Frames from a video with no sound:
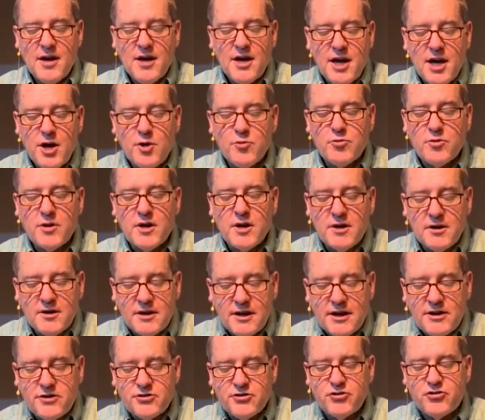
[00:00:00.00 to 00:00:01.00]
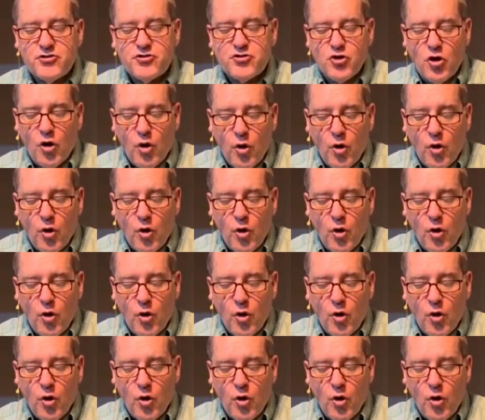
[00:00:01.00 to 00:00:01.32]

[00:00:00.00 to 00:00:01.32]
He released